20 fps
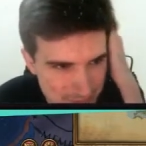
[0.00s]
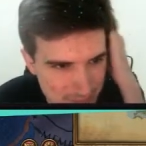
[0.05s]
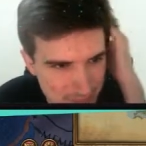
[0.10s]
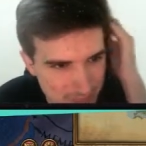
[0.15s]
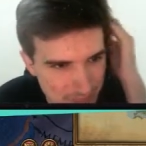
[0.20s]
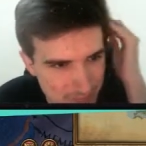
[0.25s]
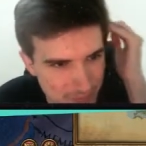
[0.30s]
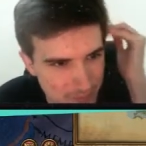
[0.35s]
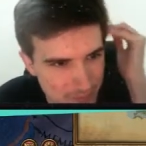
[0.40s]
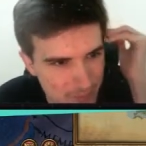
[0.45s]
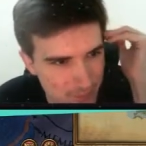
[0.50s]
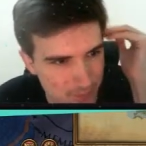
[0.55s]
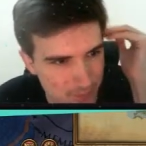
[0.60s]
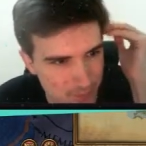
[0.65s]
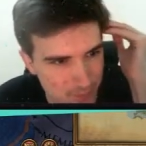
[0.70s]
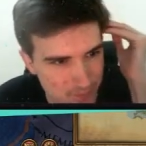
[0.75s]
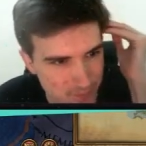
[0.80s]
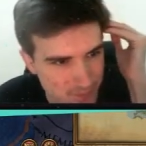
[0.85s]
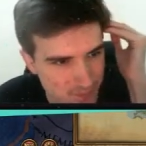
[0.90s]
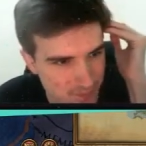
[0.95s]

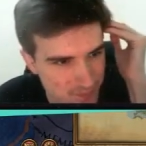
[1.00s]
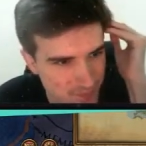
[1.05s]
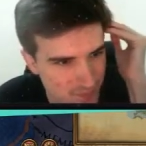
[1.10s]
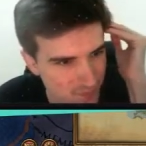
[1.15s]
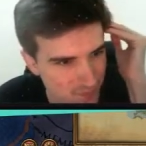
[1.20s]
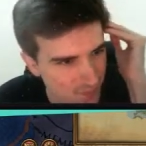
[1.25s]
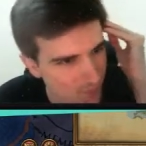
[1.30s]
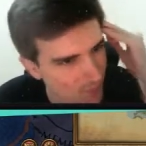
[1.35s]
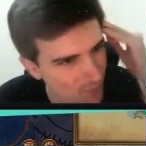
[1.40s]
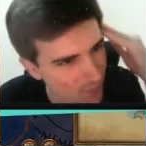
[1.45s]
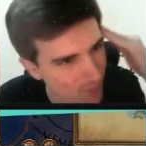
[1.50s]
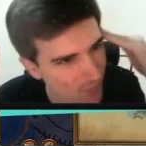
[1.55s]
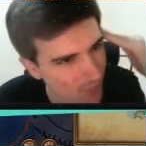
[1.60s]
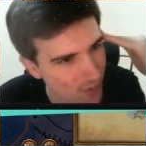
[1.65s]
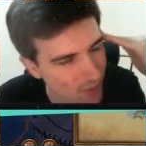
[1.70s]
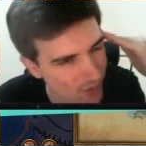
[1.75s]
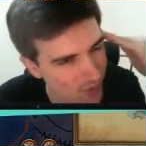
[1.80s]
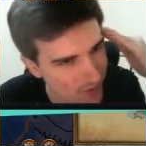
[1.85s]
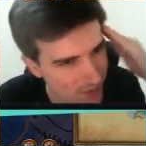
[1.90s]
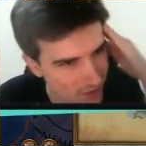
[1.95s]

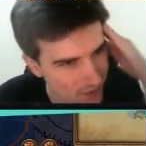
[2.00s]
No one is speaking in this clip.